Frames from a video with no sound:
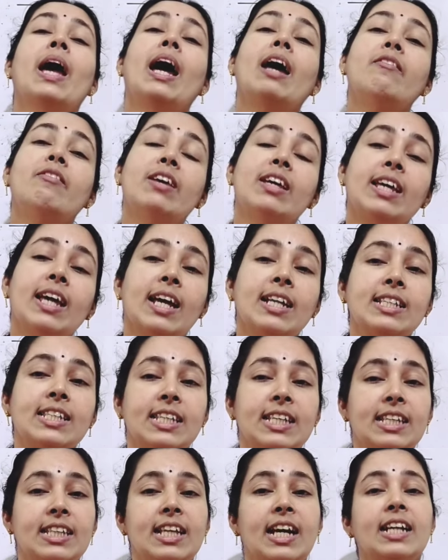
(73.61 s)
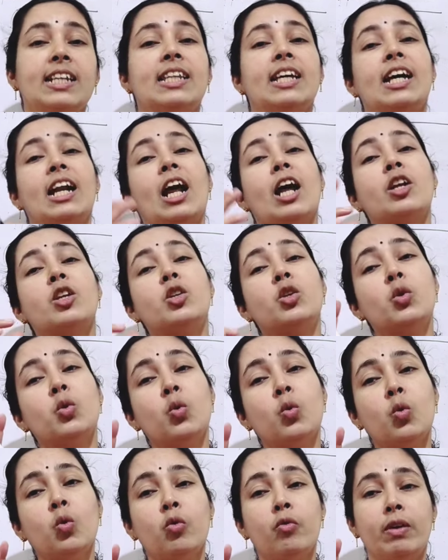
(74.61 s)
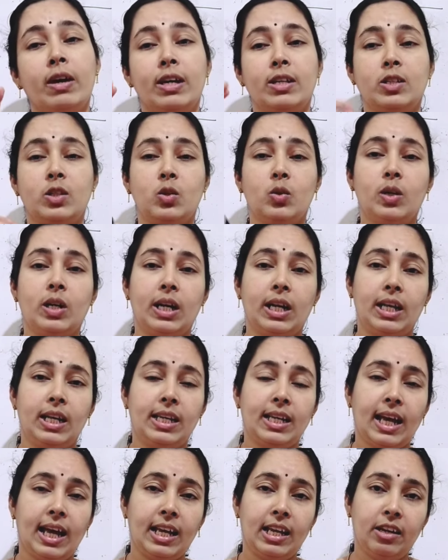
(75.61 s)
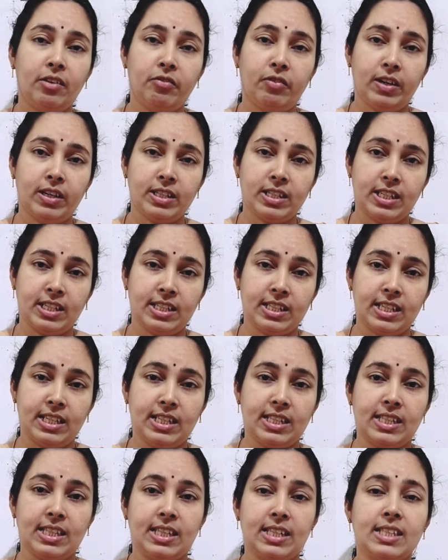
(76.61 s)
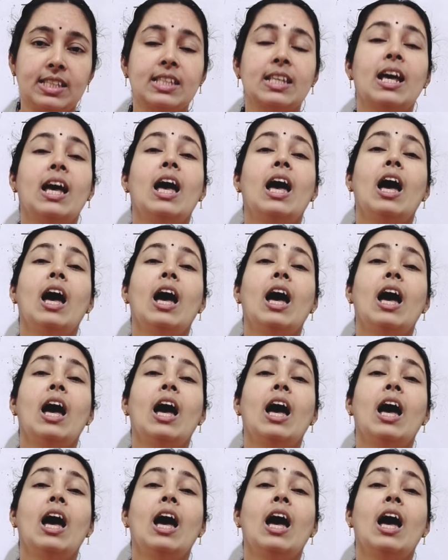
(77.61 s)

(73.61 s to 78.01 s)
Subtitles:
And we can see that there are two ways to treat an infectious disease.